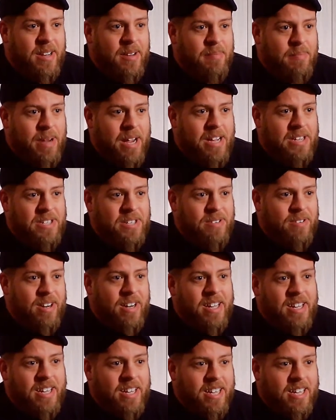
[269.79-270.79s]
master
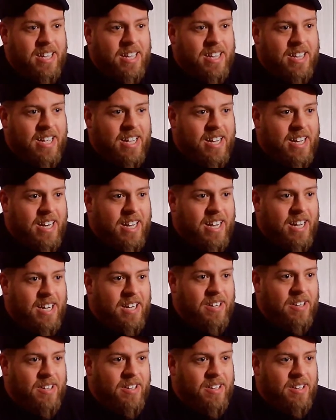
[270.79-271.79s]
anything that they had
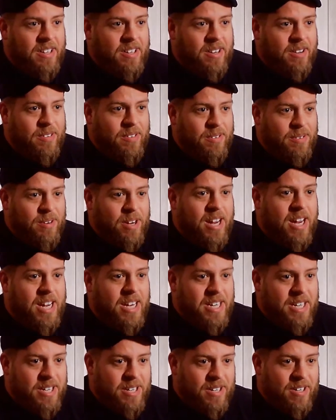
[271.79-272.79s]

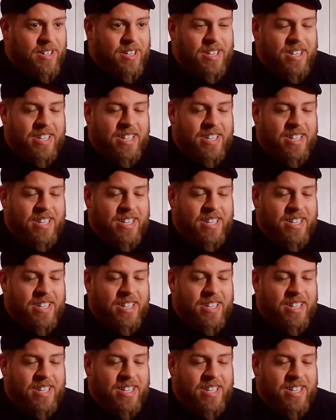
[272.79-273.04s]
created,